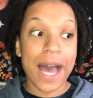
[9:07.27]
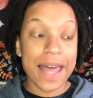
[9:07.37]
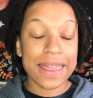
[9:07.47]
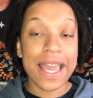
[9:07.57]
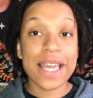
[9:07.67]

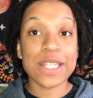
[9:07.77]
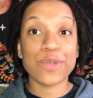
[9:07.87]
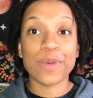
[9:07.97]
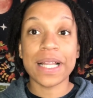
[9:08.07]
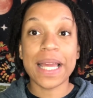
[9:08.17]
I think it's
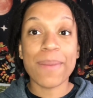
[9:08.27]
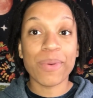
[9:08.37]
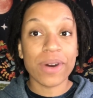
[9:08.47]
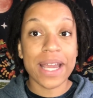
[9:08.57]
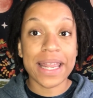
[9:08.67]
really
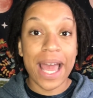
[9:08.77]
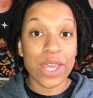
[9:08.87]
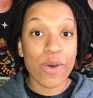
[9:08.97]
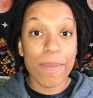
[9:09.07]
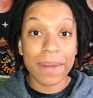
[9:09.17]
important
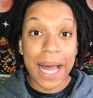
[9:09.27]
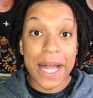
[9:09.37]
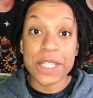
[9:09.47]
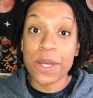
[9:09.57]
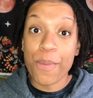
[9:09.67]
that you
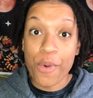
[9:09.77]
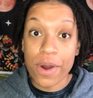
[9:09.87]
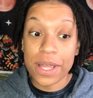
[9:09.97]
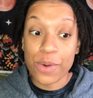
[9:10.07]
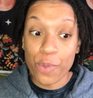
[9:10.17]
apply to
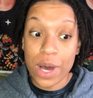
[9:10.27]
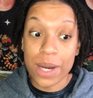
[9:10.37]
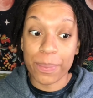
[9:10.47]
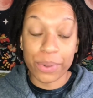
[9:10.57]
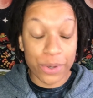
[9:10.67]
more than
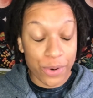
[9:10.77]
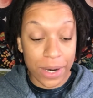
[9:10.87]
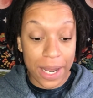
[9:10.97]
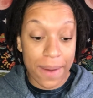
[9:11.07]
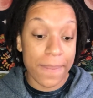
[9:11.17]
one
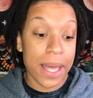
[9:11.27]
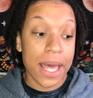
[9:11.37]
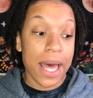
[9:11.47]
program.